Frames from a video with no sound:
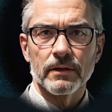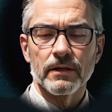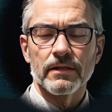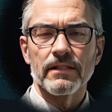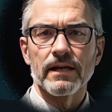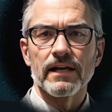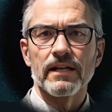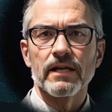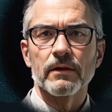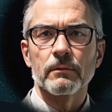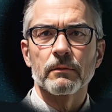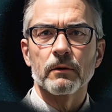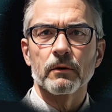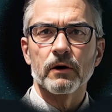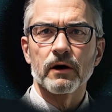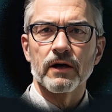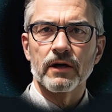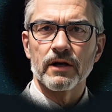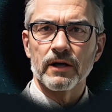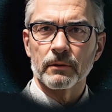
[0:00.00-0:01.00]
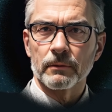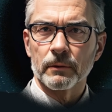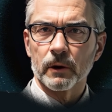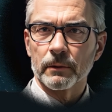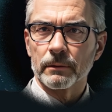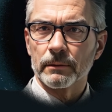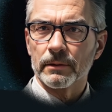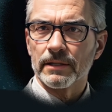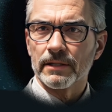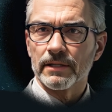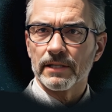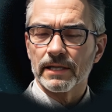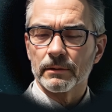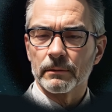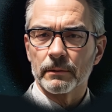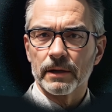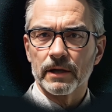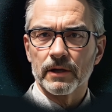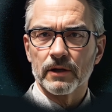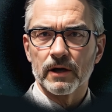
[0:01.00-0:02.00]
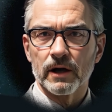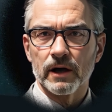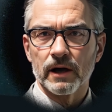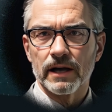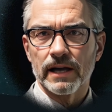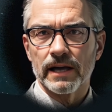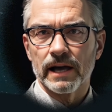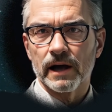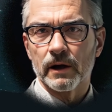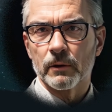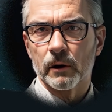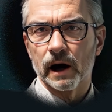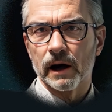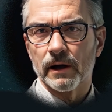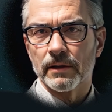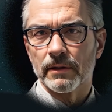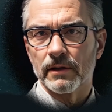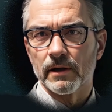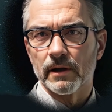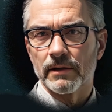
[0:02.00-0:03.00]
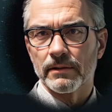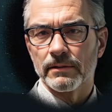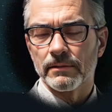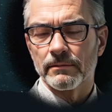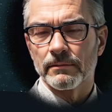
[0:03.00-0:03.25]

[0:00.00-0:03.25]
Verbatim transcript: This exploration promises to be a journey no other,